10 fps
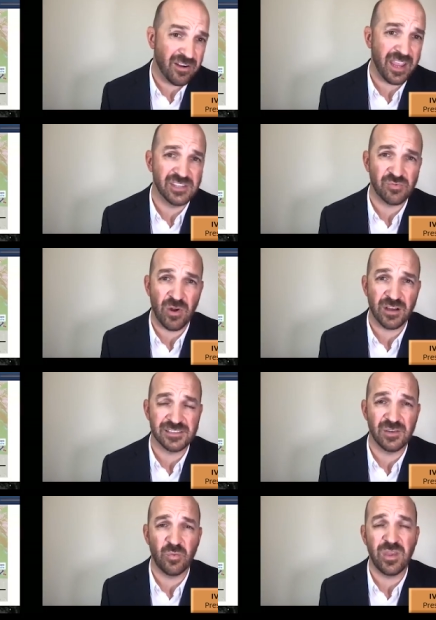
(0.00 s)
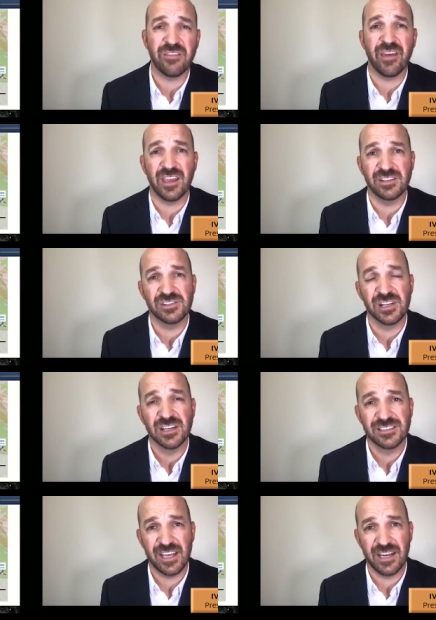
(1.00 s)
age rocks that we've aged
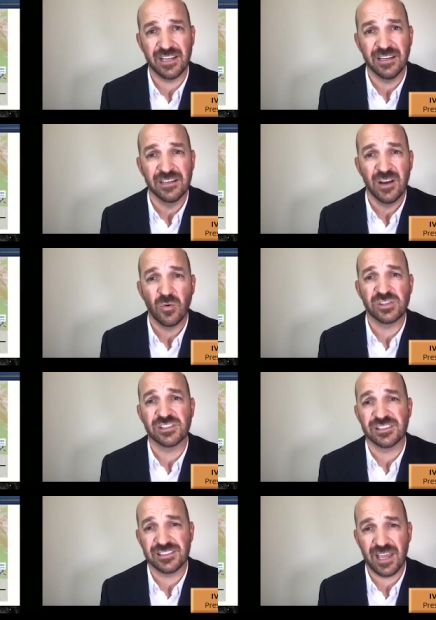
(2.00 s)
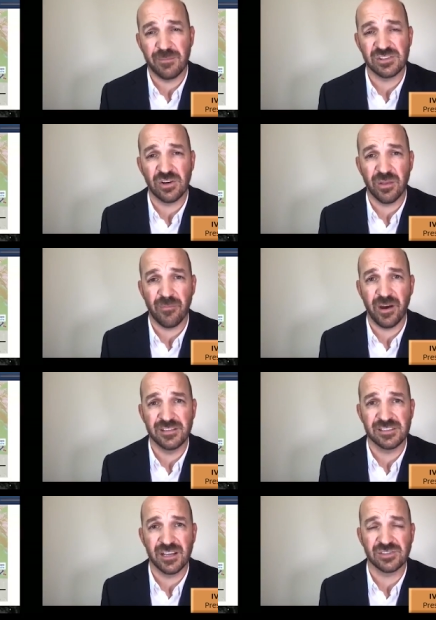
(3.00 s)
dated, which is the same as all the
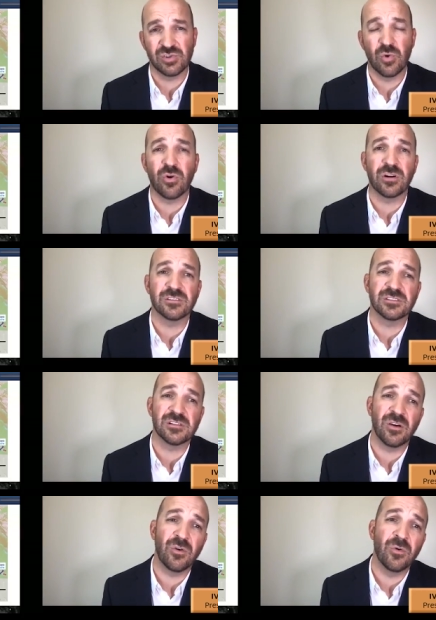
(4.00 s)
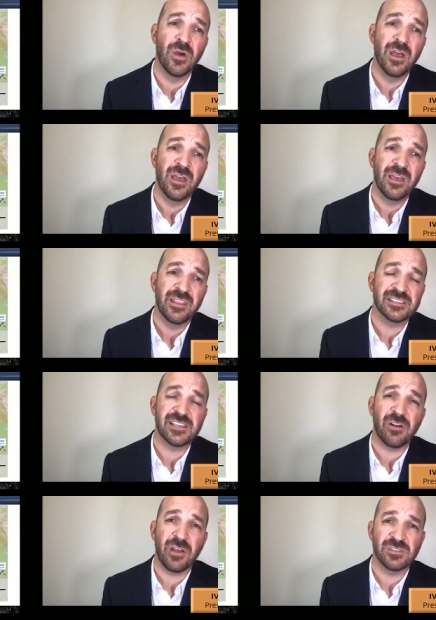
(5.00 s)
mines next door. So this
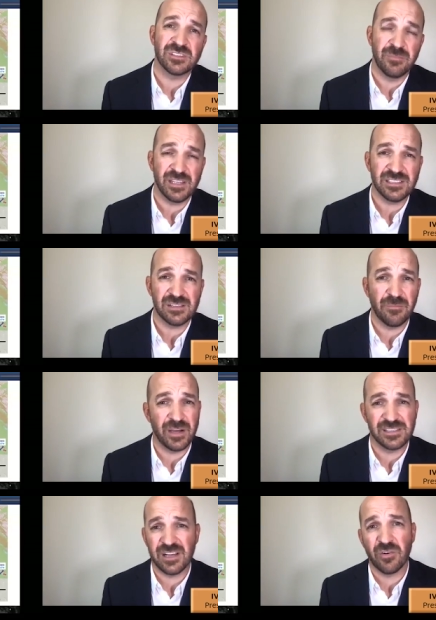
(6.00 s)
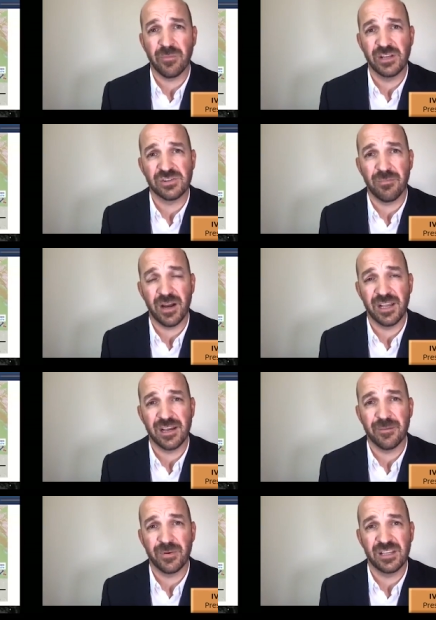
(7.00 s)
area was missed by several major mining
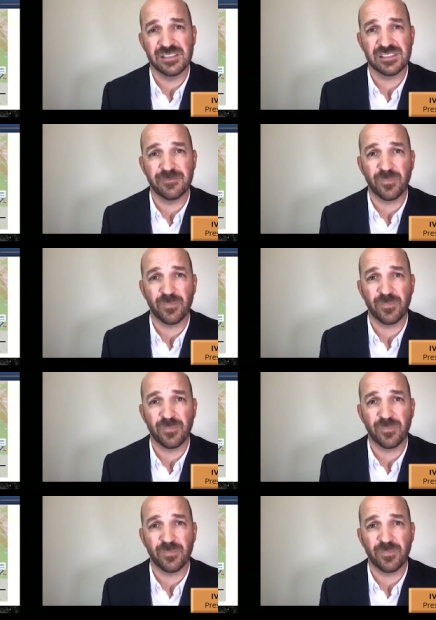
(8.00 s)
companies.